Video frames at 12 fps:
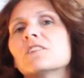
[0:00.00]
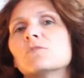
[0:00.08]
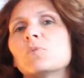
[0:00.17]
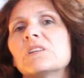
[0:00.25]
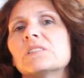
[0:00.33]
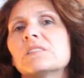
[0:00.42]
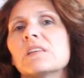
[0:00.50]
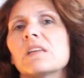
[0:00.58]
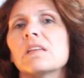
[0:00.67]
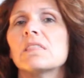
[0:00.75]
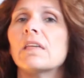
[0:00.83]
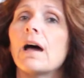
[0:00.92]
as we
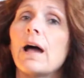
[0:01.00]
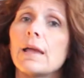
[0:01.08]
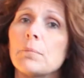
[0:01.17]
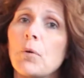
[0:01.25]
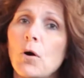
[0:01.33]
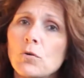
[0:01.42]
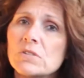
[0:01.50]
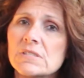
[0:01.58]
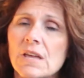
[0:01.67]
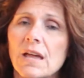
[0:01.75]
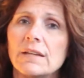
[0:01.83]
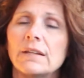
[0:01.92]
see the hypo
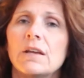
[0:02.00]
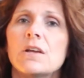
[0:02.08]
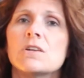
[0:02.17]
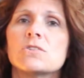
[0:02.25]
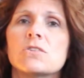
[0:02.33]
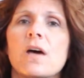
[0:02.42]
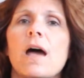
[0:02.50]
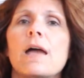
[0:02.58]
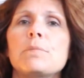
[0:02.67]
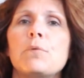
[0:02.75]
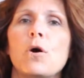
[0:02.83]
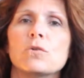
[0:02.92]
side. So the
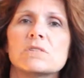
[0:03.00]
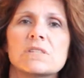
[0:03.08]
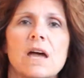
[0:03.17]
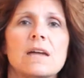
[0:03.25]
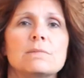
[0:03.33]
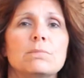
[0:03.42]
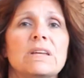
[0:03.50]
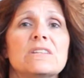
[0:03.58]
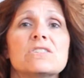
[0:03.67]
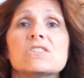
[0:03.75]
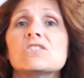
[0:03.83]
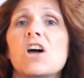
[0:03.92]
hypo side
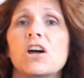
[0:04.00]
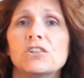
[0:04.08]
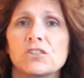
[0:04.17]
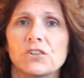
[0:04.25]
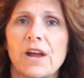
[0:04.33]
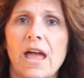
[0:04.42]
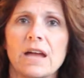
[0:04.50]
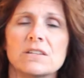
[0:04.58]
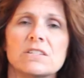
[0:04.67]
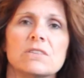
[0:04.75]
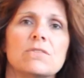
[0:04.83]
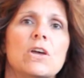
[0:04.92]
means it's
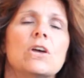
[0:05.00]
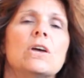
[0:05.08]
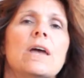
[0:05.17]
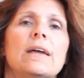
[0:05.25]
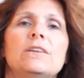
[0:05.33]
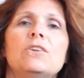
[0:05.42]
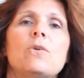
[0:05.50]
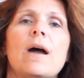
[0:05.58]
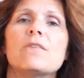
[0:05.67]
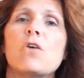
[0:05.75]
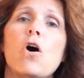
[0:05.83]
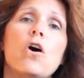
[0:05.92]
underactive, and you
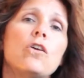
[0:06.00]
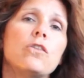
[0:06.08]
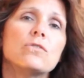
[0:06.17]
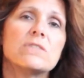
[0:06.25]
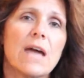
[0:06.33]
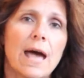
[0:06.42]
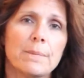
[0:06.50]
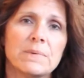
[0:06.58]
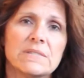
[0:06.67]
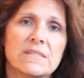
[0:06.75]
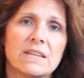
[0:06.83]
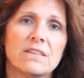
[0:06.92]
have all those
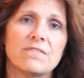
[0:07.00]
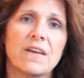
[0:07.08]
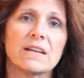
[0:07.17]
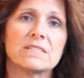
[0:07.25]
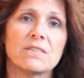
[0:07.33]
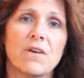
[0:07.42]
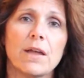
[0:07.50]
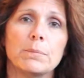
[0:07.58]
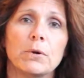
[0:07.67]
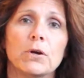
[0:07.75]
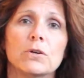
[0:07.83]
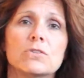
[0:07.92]
opposite effects of
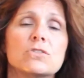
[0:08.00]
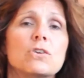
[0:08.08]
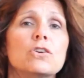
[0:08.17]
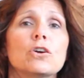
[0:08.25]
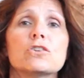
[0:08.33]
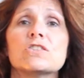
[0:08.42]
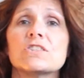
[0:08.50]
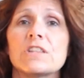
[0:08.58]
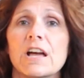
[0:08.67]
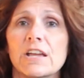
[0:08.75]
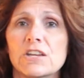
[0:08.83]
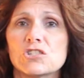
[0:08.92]
hyper. So you're
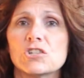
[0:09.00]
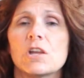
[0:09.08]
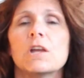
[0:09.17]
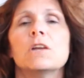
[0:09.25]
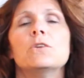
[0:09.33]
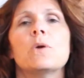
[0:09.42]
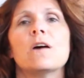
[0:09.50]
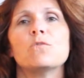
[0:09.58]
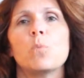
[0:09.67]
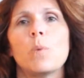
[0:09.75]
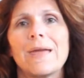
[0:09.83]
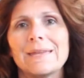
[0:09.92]
sluggish, you
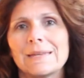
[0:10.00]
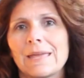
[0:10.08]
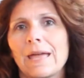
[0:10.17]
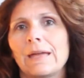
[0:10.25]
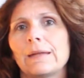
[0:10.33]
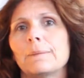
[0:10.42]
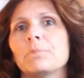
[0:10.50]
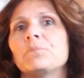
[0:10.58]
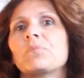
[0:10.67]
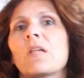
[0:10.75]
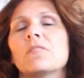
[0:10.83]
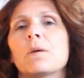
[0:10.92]
have weight gain.
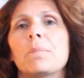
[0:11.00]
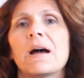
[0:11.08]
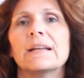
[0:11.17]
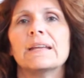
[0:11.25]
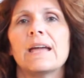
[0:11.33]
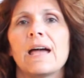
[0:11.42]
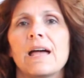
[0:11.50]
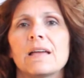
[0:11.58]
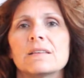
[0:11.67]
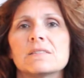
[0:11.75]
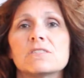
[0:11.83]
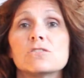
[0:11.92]
The body
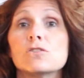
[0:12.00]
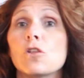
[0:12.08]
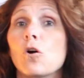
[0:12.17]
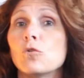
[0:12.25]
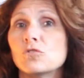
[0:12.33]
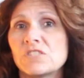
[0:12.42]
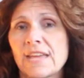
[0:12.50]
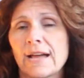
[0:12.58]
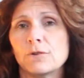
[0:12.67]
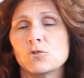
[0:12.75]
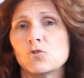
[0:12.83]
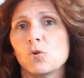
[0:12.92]
has slowed
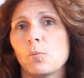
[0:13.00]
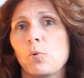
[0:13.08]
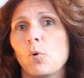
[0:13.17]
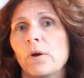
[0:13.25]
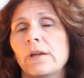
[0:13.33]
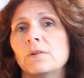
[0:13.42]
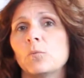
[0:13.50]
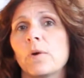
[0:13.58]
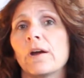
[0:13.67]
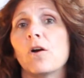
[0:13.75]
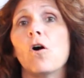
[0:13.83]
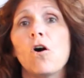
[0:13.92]
down to a point
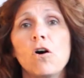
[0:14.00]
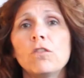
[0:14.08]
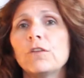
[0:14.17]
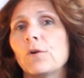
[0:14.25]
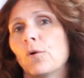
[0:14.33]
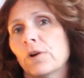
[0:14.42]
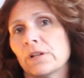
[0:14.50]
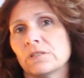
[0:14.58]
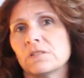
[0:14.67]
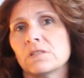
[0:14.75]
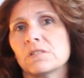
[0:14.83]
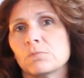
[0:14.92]
where all the
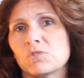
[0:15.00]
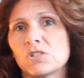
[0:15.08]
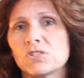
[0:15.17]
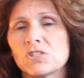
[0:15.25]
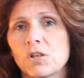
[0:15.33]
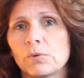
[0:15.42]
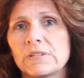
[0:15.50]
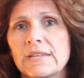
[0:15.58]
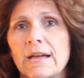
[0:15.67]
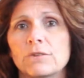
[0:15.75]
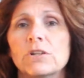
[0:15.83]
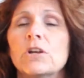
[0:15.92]
organ systems are slowing
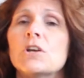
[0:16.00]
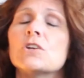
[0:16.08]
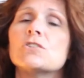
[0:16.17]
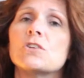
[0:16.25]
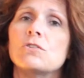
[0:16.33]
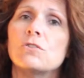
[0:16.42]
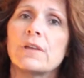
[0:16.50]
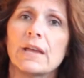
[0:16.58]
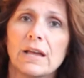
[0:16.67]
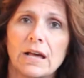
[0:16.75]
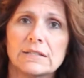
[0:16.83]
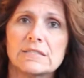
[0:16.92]

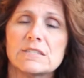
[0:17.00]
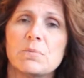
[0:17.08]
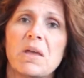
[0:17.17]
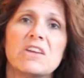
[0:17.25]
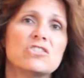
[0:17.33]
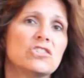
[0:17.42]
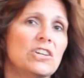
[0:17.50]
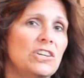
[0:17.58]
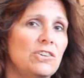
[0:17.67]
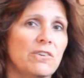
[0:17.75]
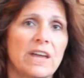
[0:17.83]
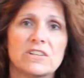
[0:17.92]
down.
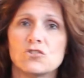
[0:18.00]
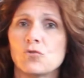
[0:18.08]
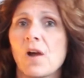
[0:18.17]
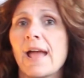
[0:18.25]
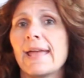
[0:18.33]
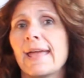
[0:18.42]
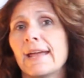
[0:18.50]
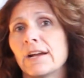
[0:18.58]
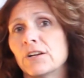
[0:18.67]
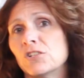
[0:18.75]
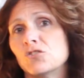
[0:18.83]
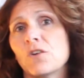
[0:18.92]
You get dry
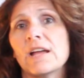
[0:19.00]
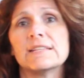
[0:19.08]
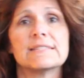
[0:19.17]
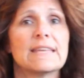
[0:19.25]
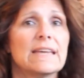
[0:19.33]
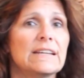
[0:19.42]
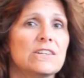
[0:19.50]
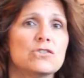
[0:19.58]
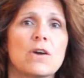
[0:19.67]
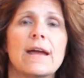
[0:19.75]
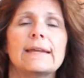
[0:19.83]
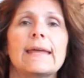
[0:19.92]
hair and dry skin and
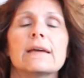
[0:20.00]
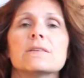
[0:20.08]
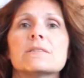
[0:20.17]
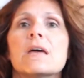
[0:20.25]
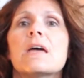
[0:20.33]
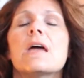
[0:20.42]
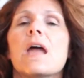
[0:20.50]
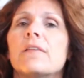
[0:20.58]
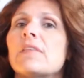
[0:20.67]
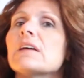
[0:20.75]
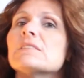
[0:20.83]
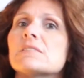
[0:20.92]
dry nails.
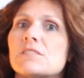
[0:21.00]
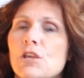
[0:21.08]
And that's